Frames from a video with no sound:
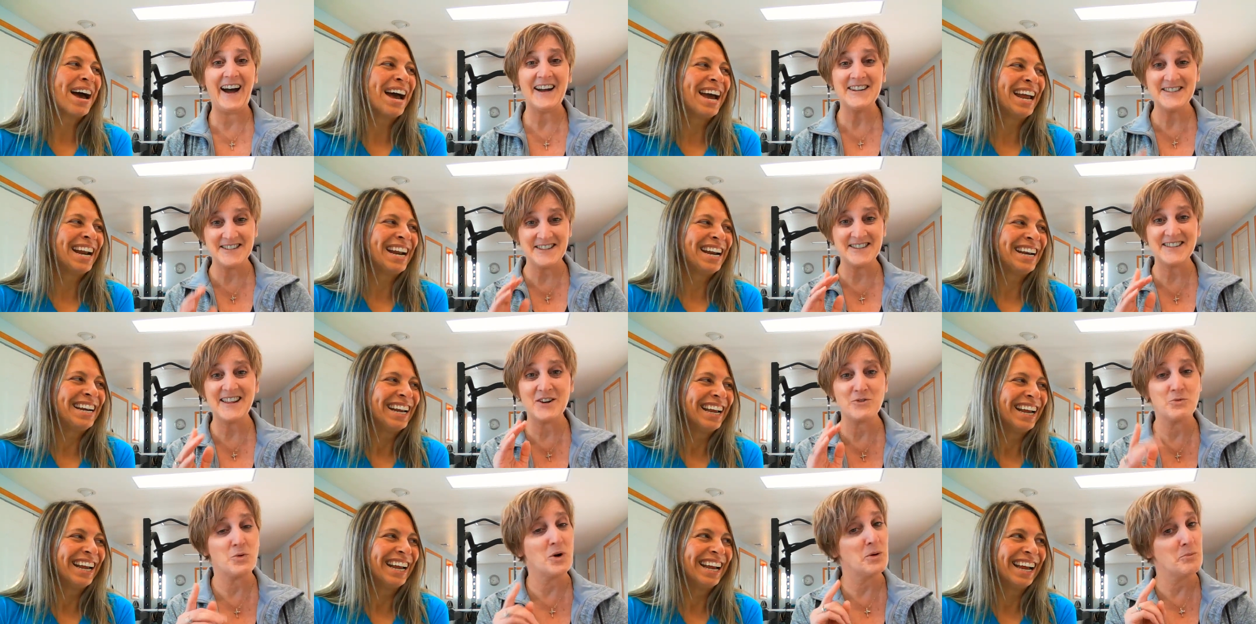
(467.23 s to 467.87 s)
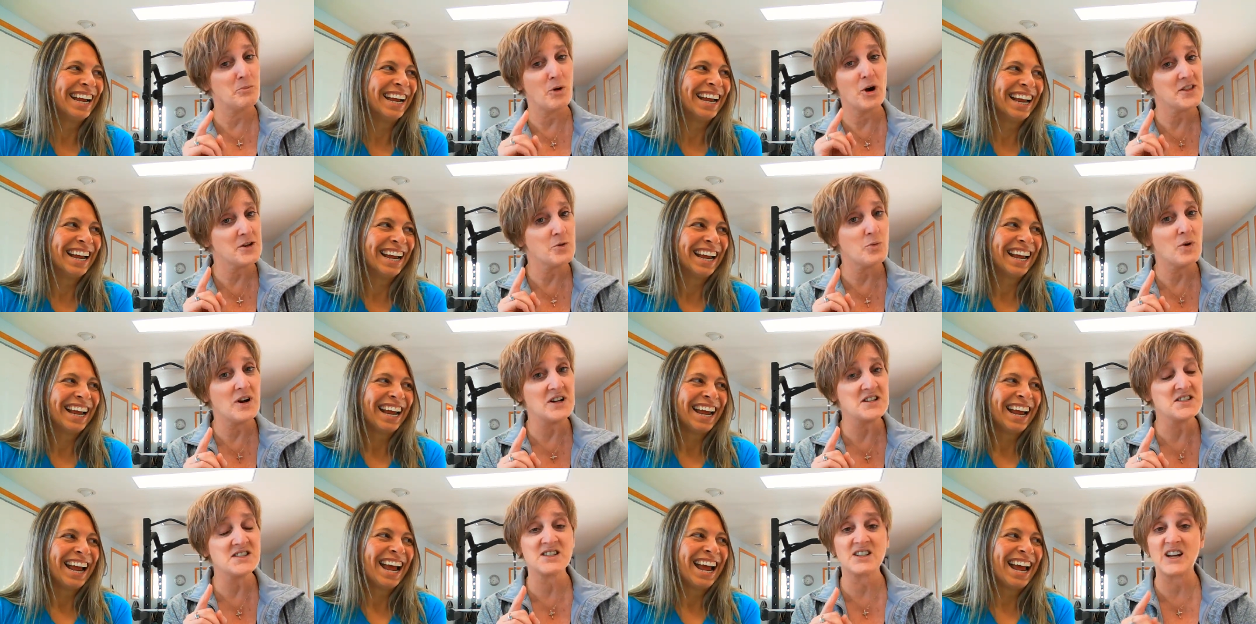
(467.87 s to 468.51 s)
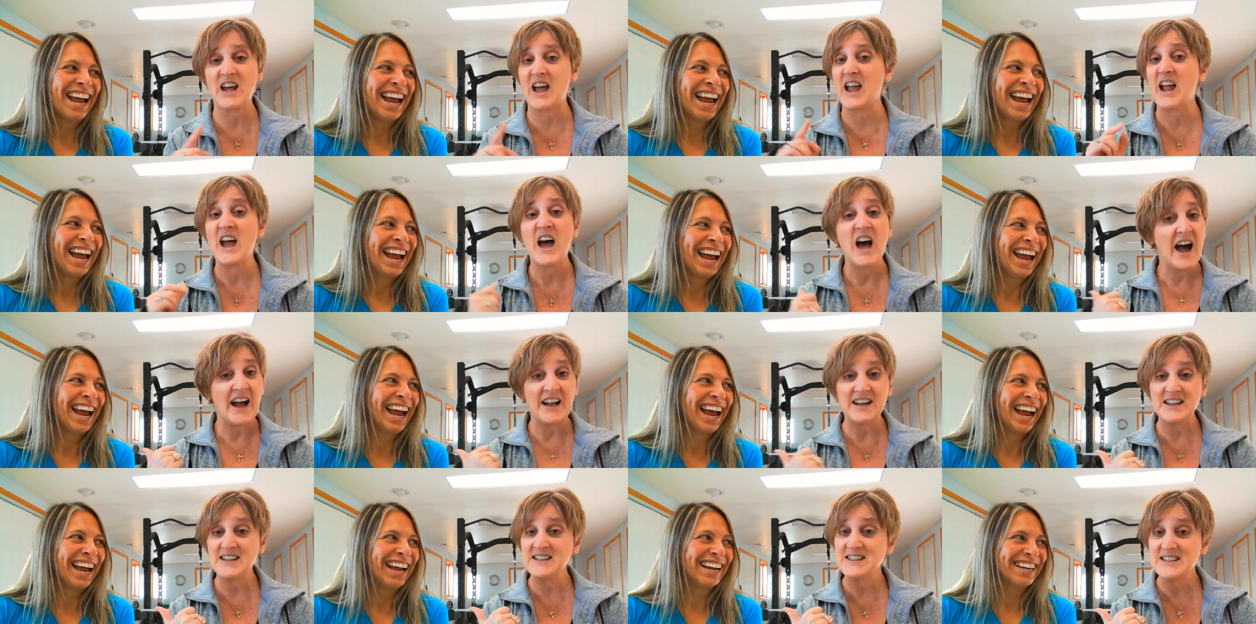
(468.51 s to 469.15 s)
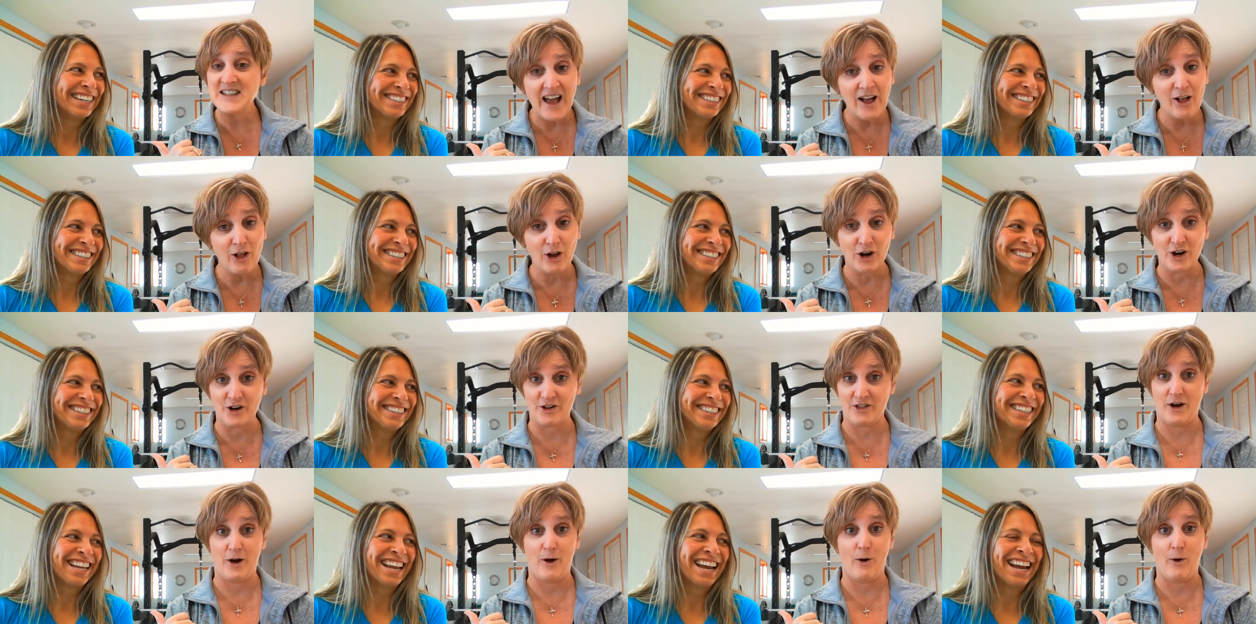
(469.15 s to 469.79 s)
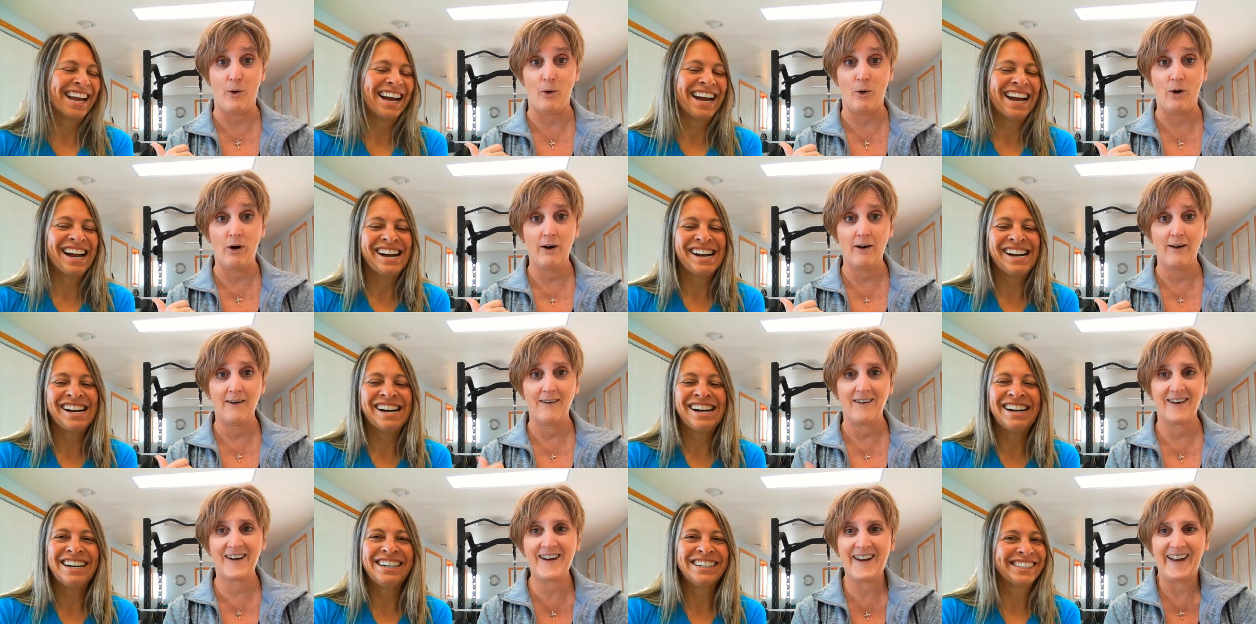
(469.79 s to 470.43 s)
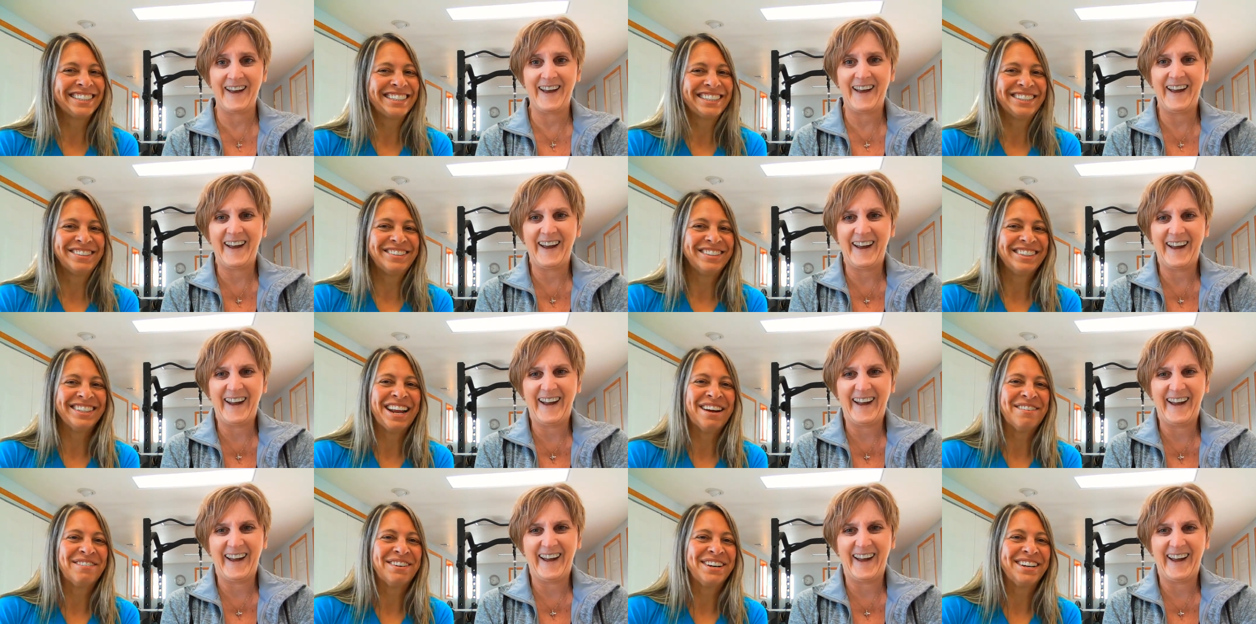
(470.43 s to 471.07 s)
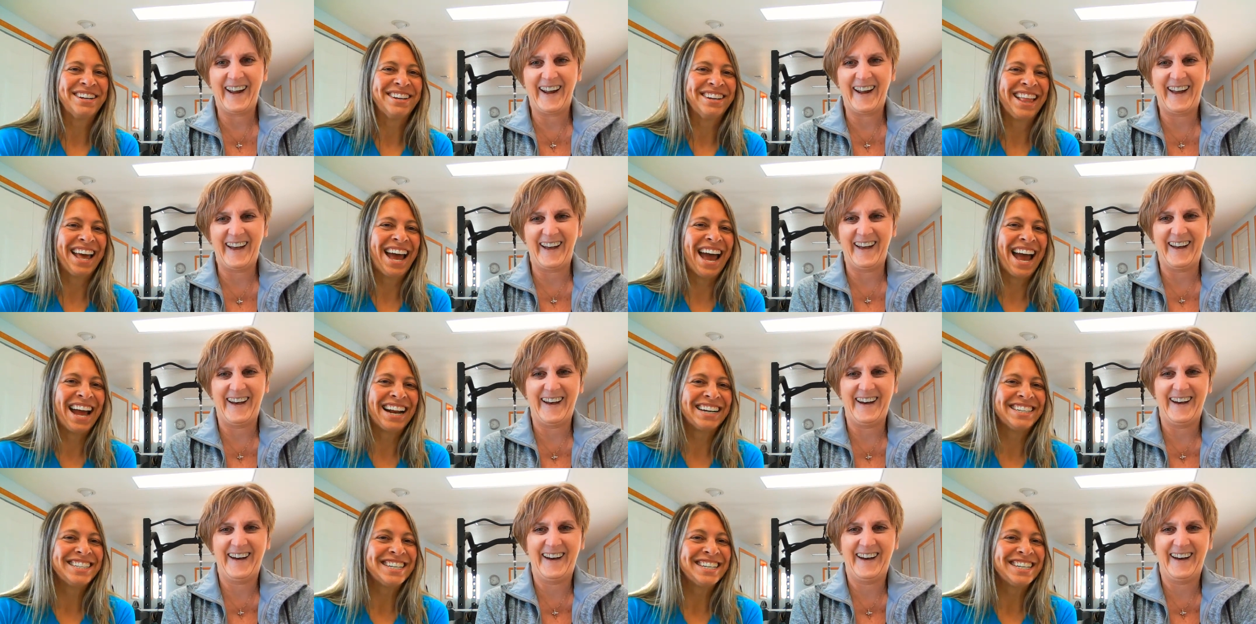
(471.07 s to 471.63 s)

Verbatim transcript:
Speaker 1: I did that more than once today. I didn't tell her though. No
Speaker 2: she would never do that.